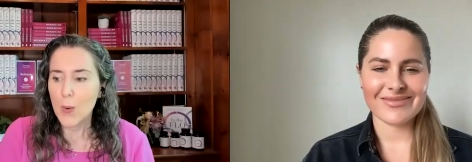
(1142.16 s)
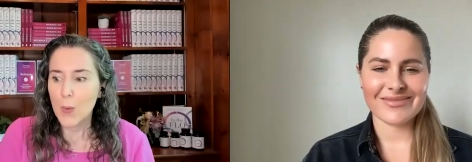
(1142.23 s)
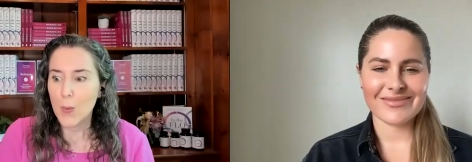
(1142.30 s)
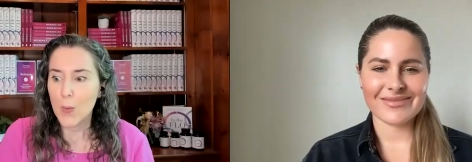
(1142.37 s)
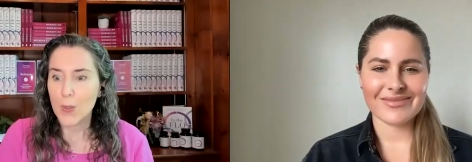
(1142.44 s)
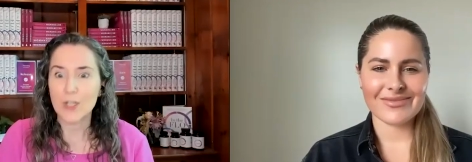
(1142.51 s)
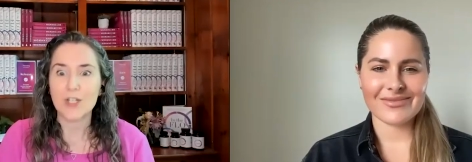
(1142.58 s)

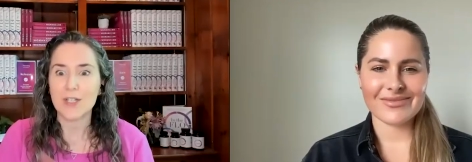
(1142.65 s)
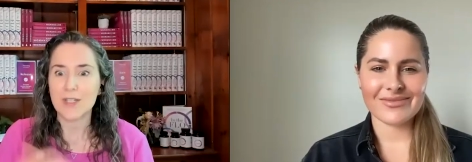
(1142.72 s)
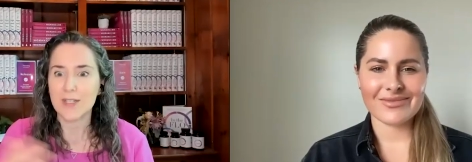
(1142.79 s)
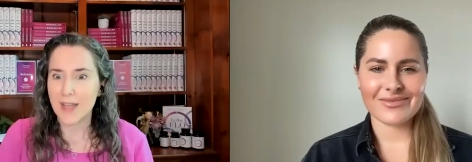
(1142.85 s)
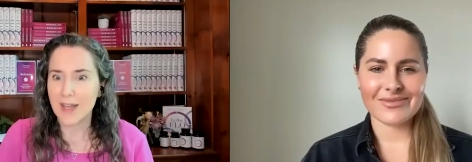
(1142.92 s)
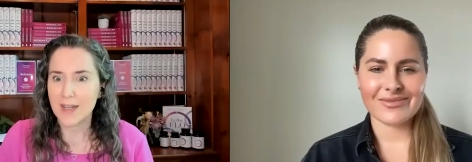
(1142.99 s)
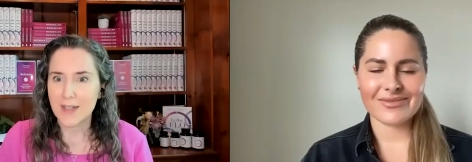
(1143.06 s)
Speaker 1: we're just
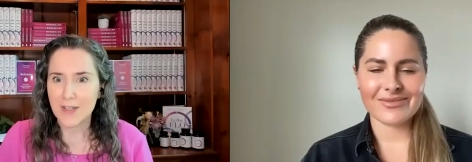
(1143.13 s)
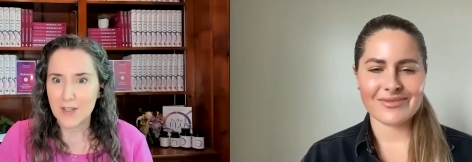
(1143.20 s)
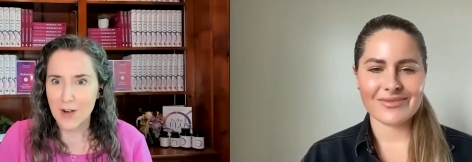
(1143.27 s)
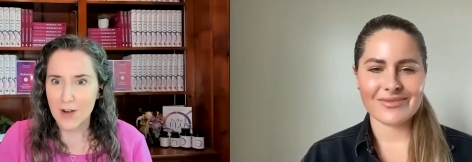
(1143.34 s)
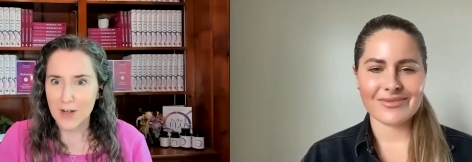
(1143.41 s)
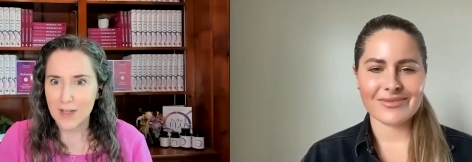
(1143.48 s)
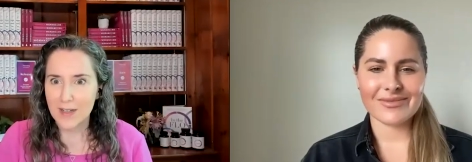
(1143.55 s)
getting
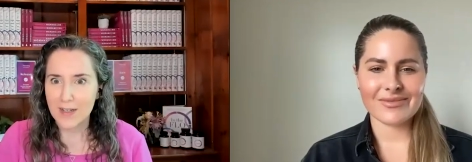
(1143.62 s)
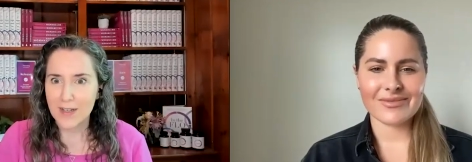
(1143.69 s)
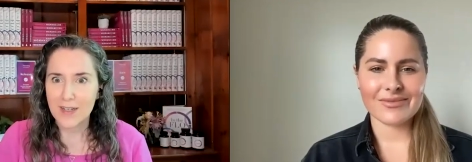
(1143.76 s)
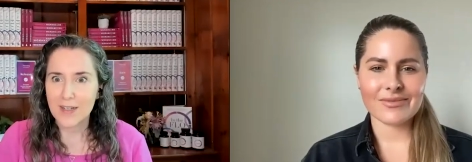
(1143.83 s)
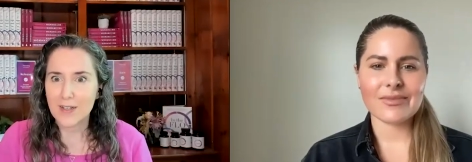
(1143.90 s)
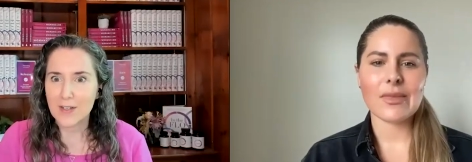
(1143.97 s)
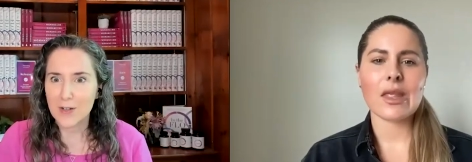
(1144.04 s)
started
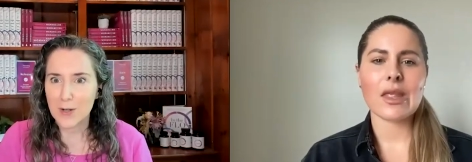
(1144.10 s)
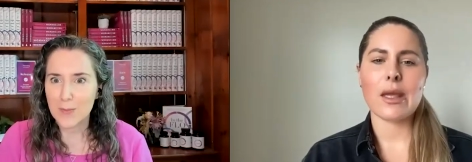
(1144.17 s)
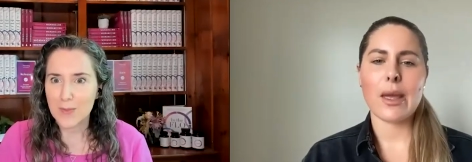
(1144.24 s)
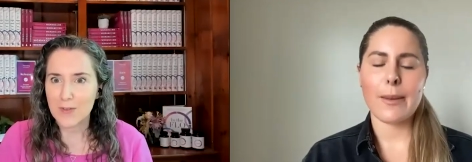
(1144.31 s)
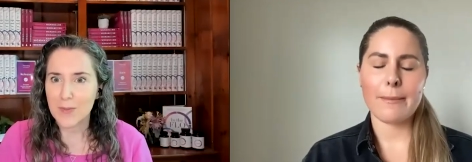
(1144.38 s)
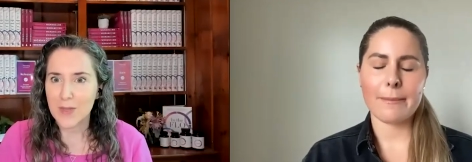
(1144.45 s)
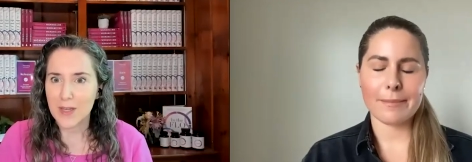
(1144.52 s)
in
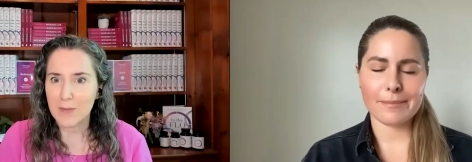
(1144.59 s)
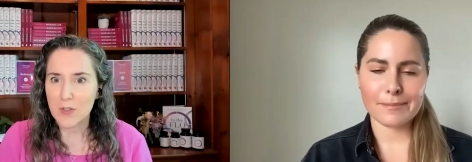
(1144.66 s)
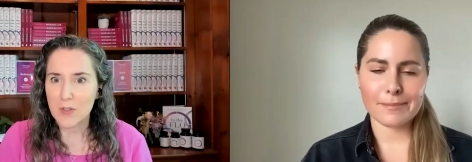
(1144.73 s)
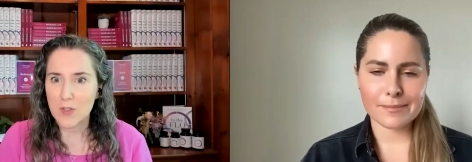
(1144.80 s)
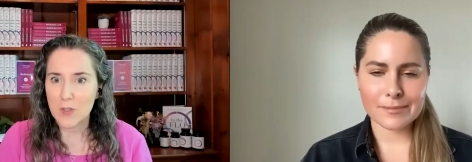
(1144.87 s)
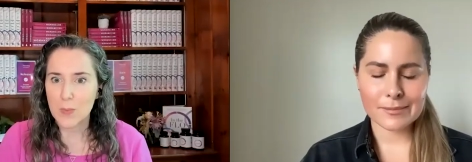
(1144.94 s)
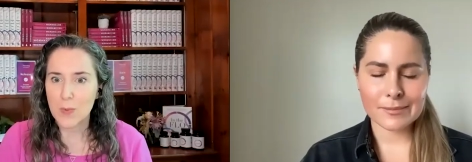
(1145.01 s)
terms of being able to
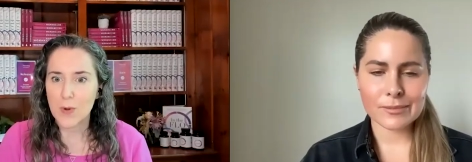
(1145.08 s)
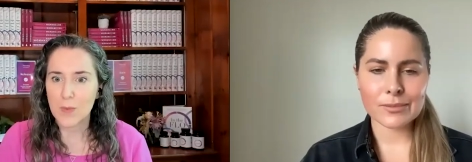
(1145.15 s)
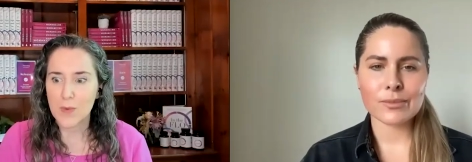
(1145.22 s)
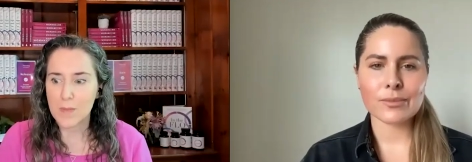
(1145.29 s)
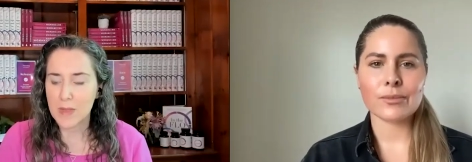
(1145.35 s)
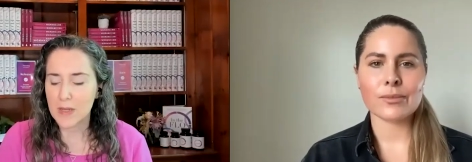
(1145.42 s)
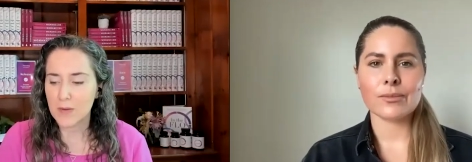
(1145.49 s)
support
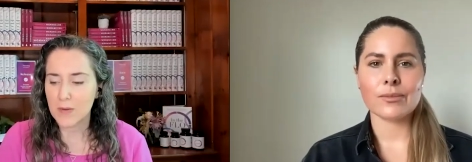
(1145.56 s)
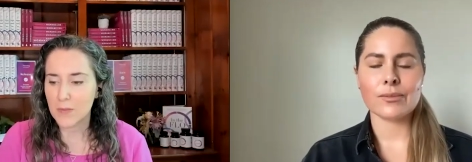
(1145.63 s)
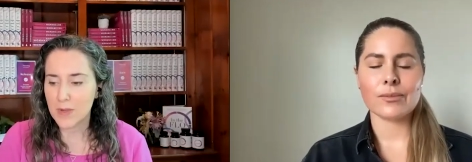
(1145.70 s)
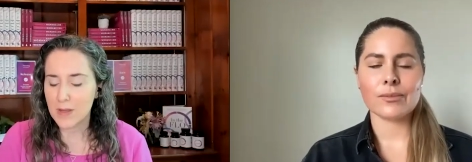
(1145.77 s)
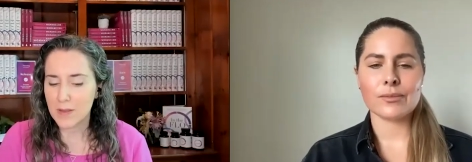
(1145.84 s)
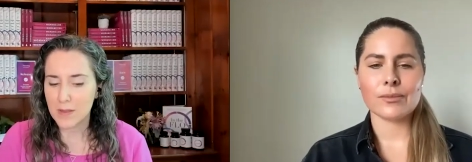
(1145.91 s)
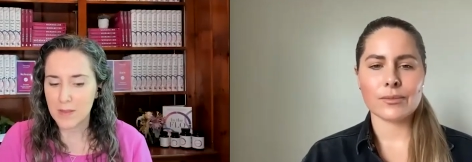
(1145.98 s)
women
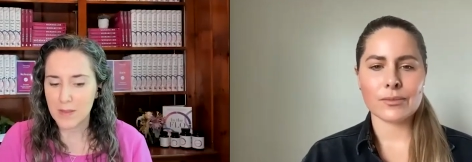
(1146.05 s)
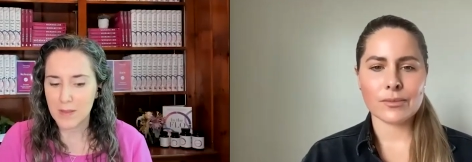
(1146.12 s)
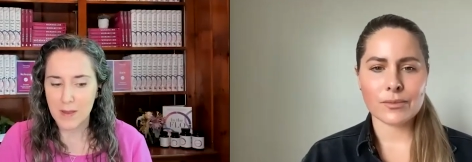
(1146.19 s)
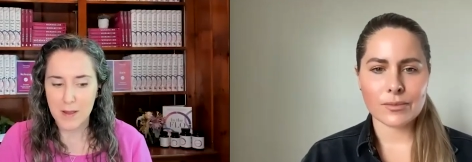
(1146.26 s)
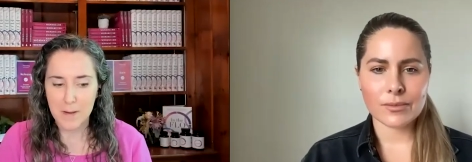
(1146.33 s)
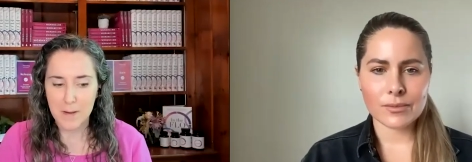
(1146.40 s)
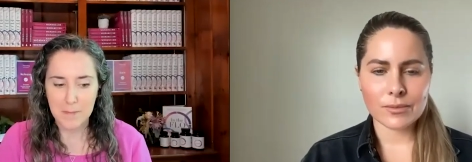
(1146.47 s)
with
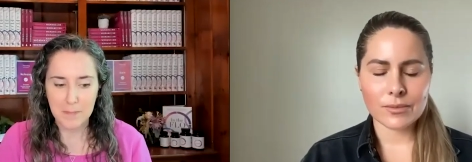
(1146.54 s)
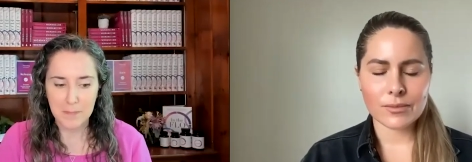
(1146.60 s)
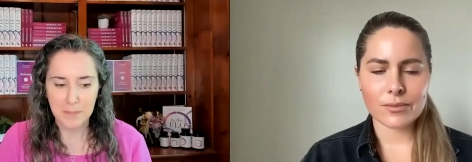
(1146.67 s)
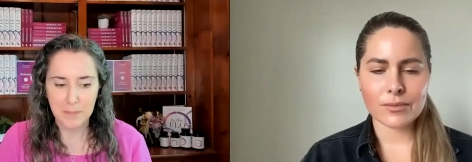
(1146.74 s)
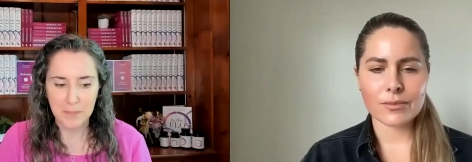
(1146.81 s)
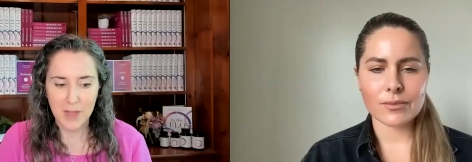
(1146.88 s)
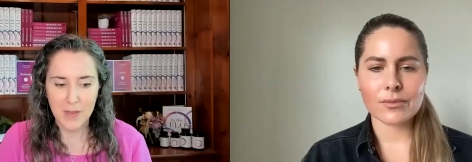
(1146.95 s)

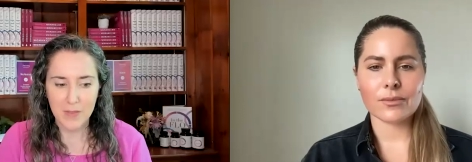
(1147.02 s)
um,